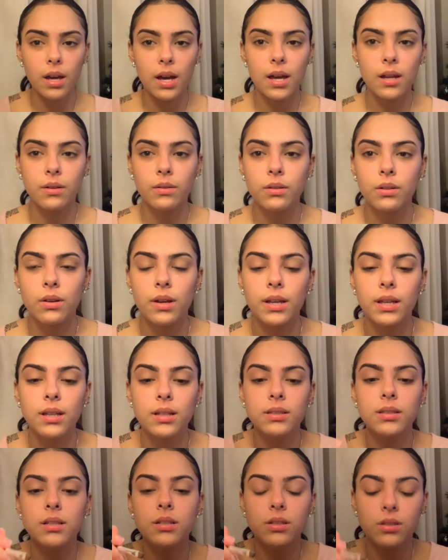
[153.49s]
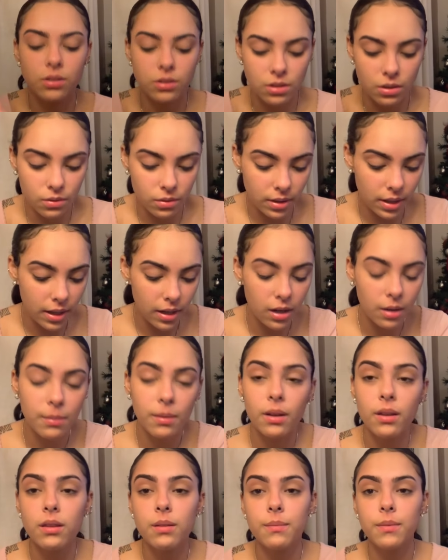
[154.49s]
I don't know. I guess I just don't care
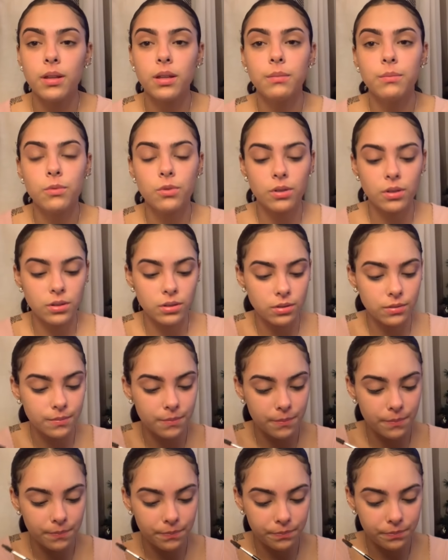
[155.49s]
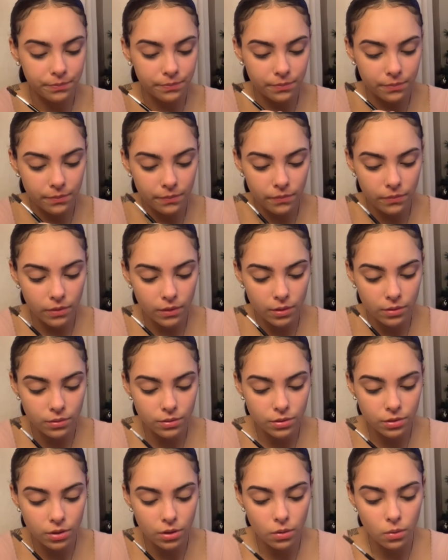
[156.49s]
about them anymore.
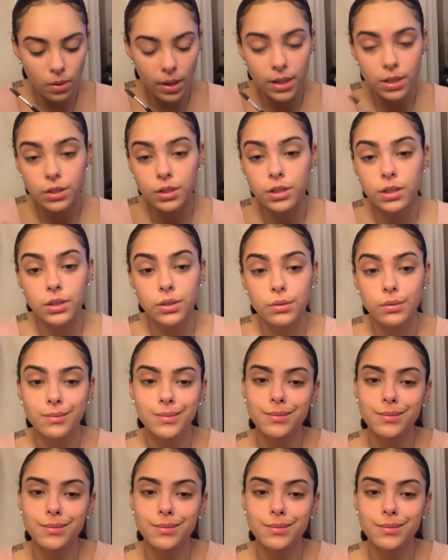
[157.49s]
So I just